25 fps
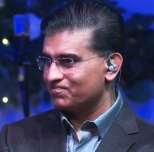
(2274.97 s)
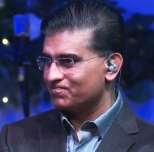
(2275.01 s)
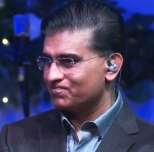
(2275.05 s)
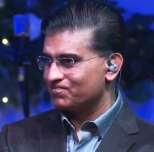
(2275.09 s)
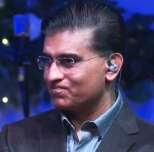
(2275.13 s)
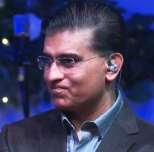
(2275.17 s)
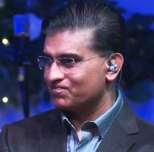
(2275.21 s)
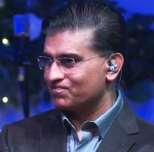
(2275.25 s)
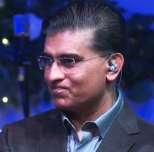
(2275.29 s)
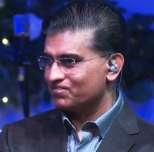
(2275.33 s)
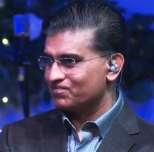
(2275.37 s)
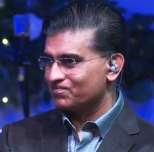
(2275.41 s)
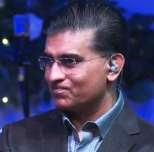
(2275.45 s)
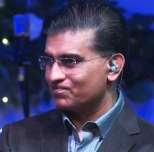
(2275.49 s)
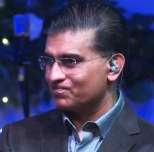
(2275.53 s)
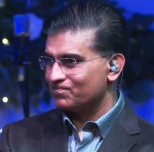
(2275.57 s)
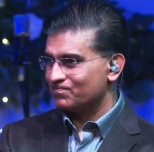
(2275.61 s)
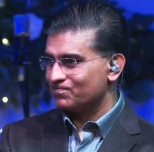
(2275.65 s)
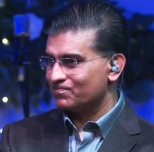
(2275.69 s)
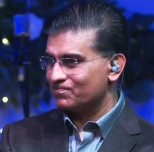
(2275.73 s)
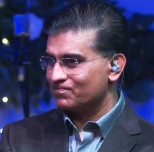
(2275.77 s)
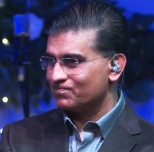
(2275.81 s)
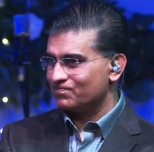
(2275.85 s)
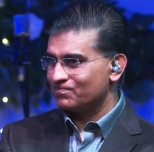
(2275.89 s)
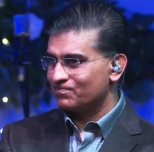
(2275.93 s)

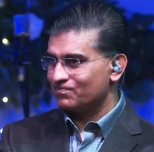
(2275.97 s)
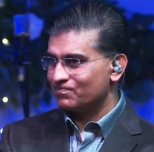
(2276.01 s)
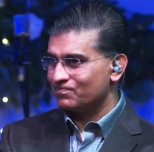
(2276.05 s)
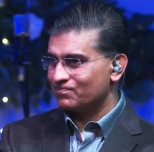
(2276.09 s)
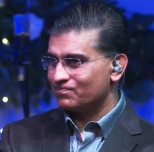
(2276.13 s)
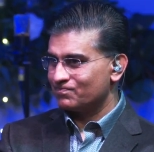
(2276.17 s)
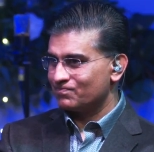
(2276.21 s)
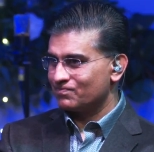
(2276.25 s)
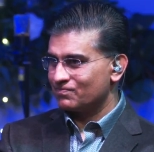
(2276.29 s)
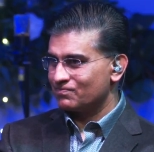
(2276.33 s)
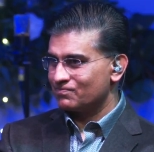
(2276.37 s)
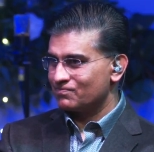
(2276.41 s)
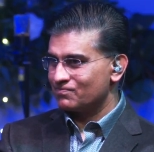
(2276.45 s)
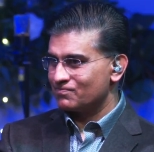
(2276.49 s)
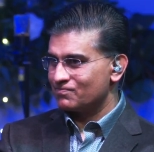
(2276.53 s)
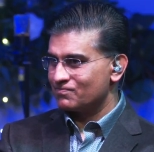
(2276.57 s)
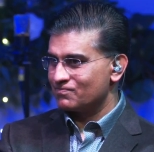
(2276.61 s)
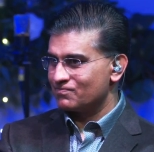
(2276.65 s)
[no speech]